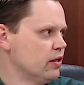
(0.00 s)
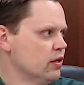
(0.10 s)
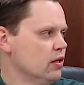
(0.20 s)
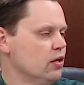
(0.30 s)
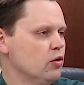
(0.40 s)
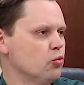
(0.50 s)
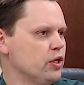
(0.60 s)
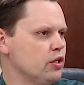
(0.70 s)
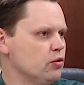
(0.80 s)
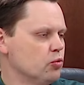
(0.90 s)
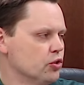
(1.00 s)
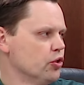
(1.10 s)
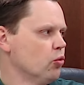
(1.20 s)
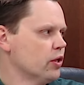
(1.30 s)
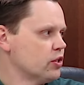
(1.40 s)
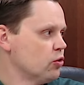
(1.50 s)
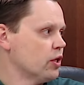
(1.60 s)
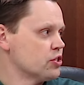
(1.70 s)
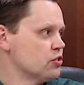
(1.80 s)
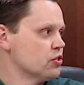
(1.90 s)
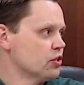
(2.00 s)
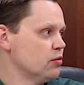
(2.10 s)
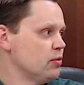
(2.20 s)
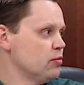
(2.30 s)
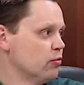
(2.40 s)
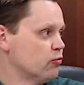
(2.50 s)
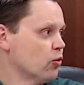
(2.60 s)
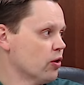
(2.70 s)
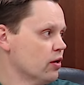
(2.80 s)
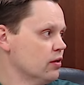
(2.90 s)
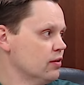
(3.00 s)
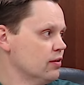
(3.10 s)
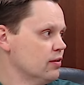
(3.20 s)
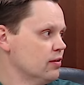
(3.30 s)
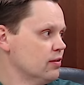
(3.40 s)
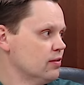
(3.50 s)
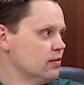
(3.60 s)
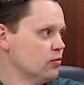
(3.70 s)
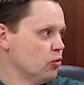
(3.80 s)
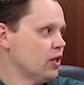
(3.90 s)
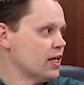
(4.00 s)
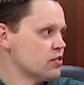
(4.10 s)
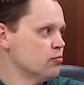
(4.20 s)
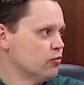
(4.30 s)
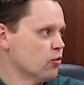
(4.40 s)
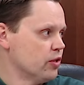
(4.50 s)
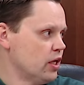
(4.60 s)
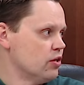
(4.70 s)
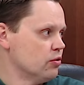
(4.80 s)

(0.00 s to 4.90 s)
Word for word: Yeah we will know what the questions are going to be before we'll ask them before they